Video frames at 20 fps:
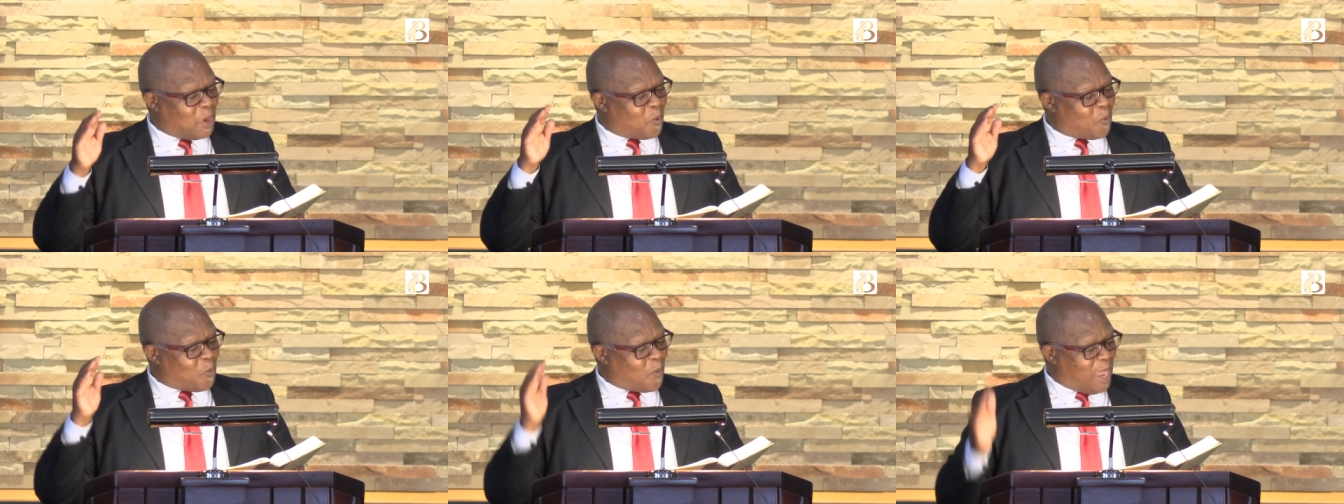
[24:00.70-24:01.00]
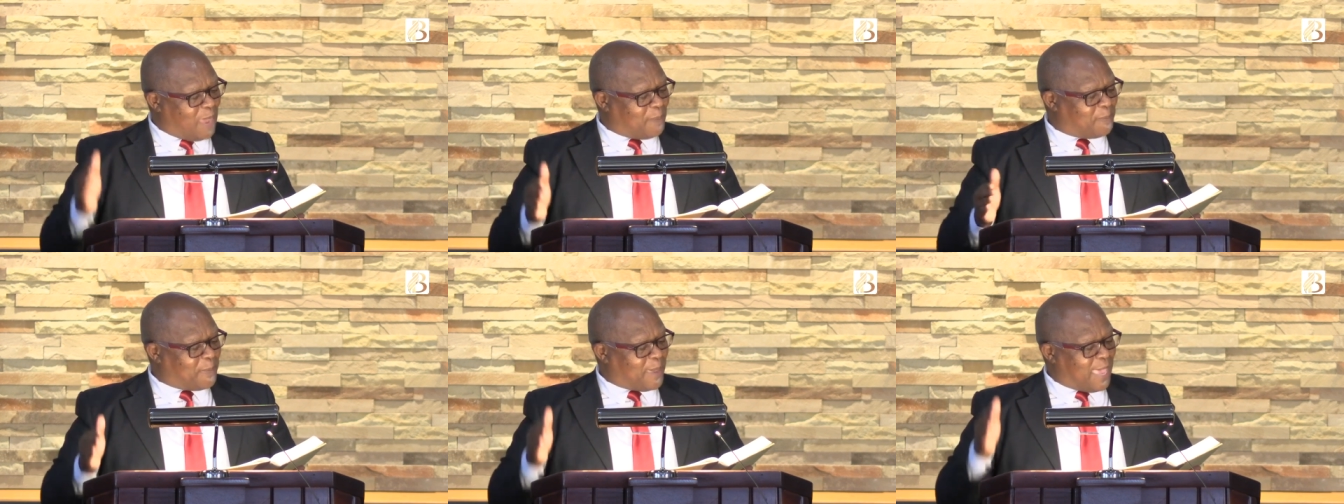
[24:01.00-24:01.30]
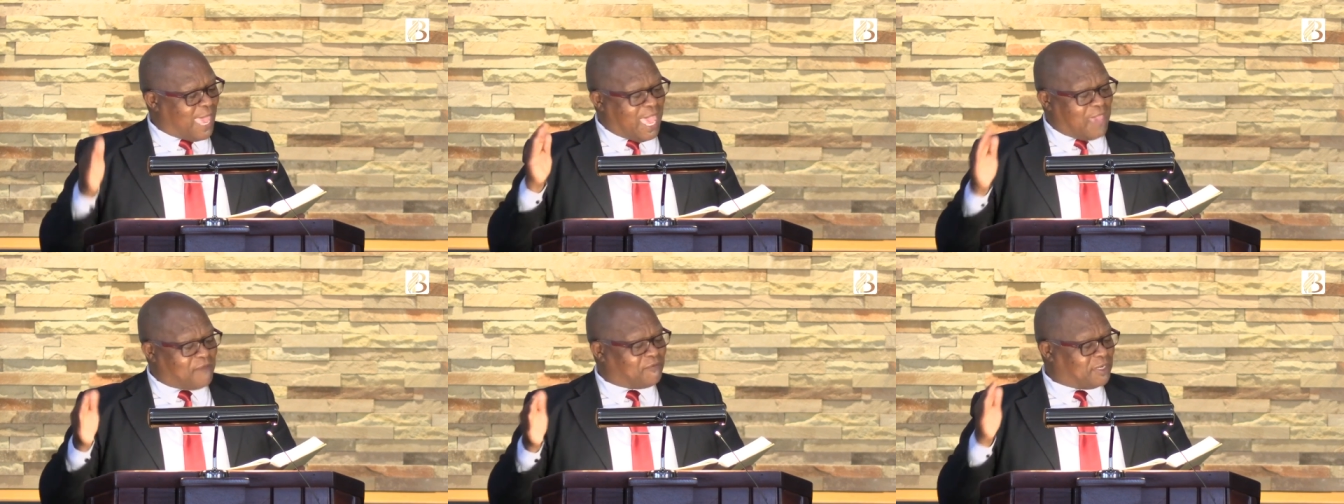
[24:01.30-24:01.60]
wipe
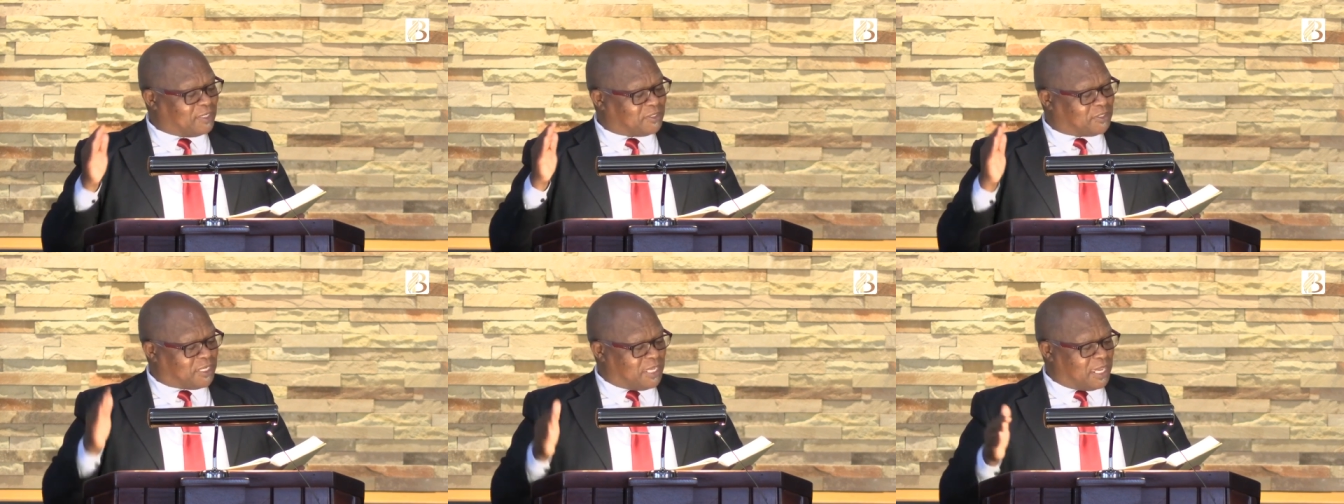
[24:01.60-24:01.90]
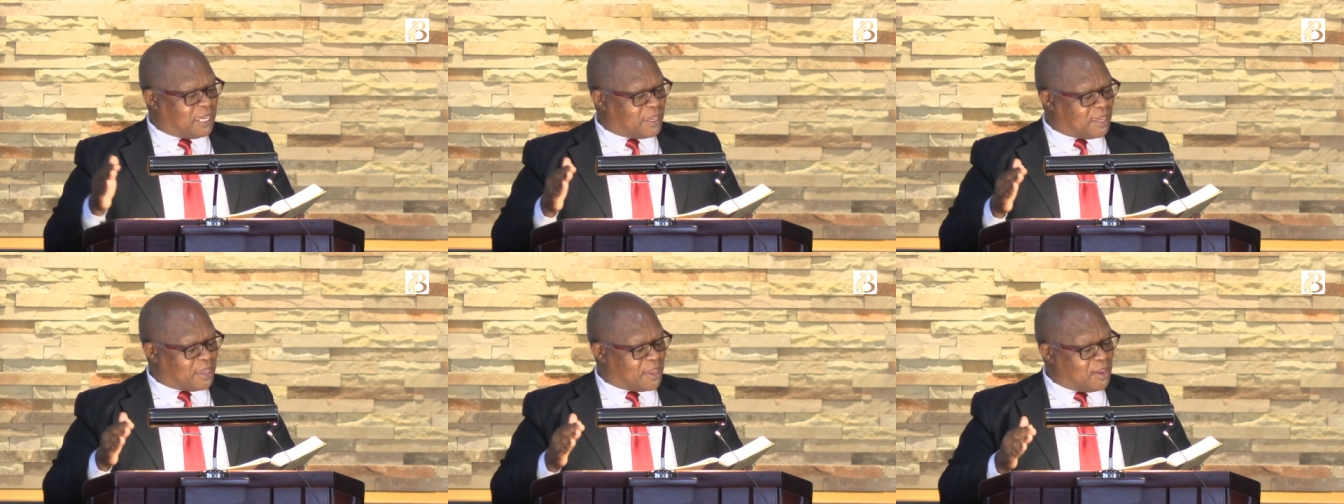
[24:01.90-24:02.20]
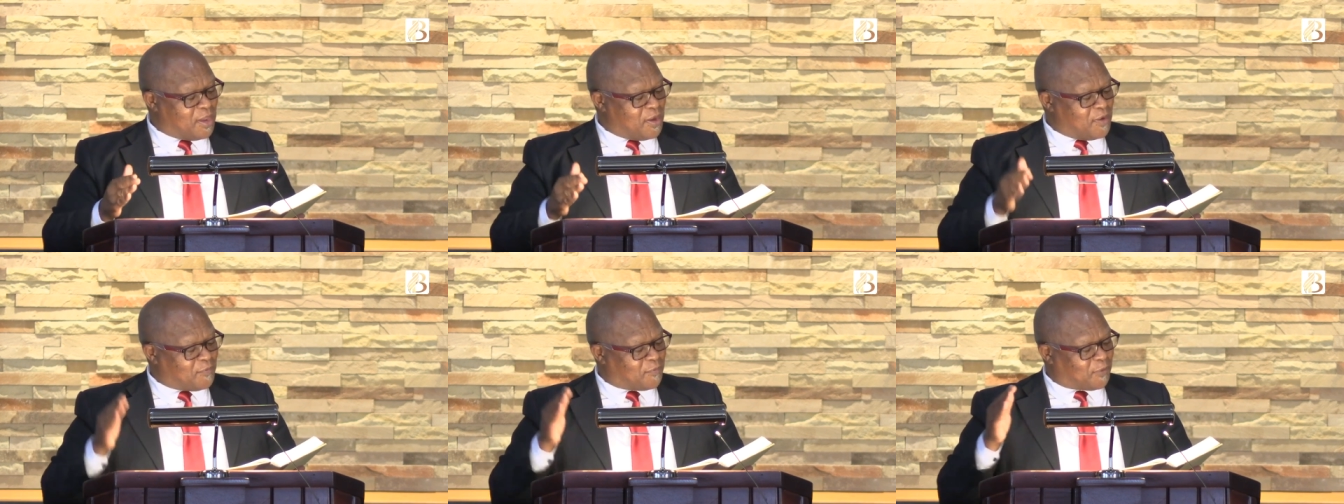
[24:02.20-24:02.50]
every tear
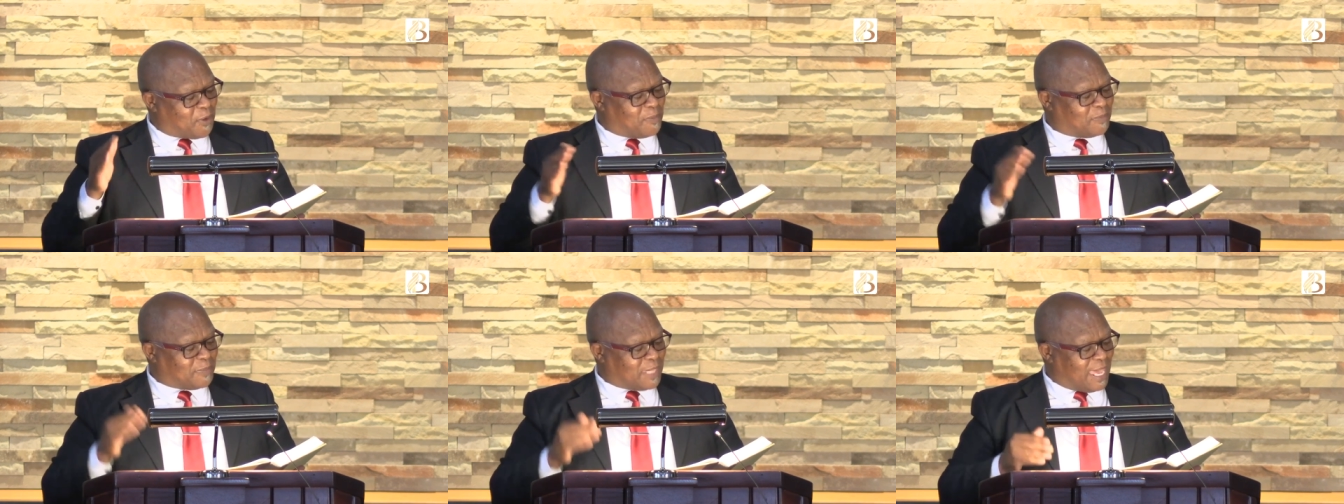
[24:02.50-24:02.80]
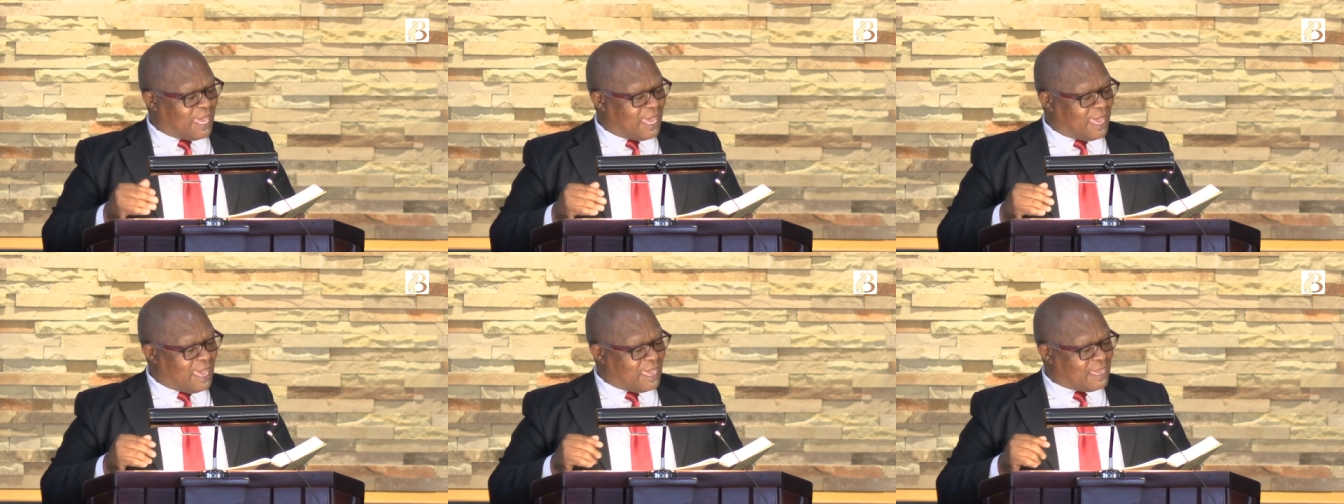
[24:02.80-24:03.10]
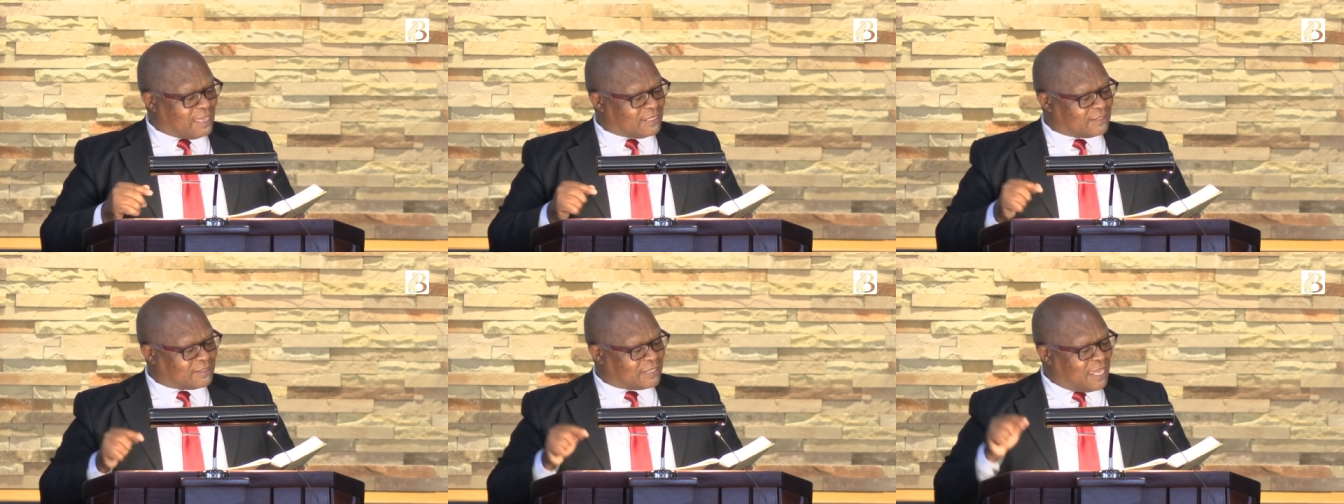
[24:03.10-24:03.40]
from their
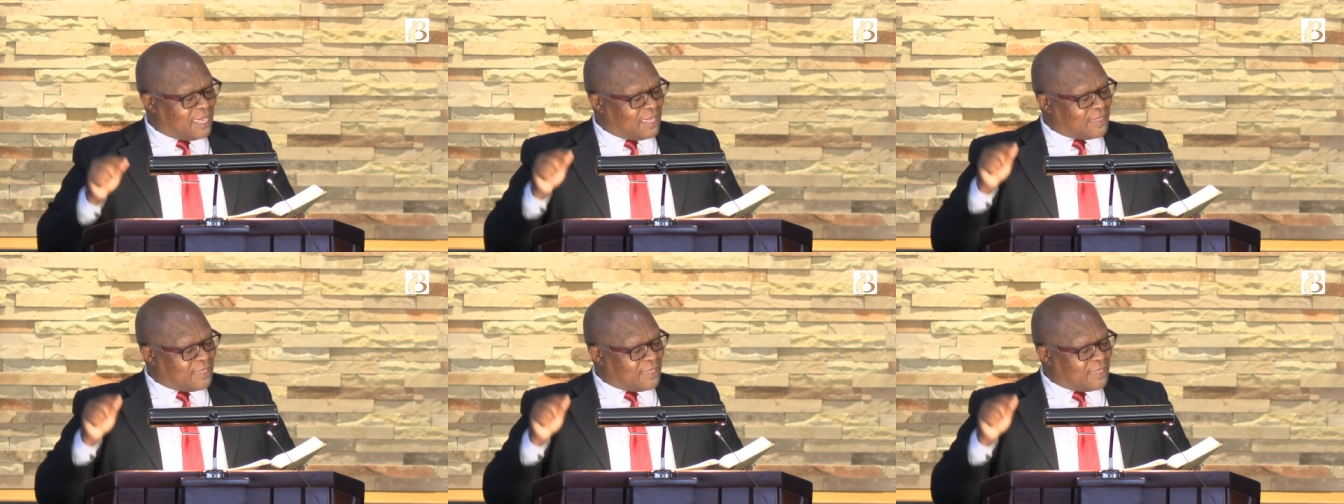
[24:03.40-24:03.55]
eyes.